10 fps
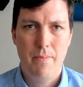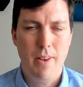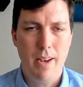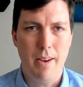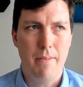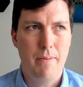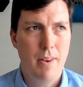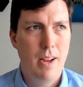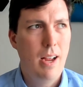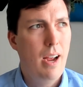Yeah.
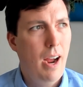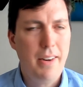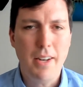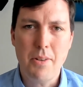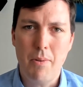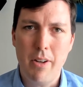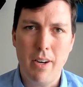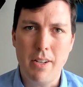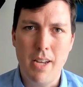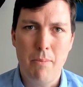I think that's a really
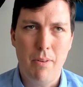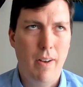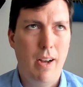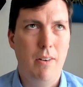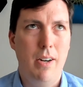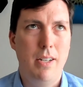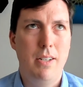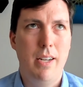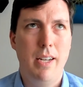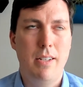good example of how
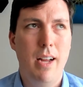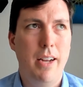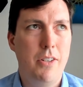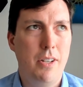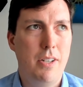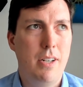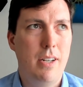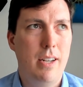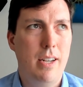it's not just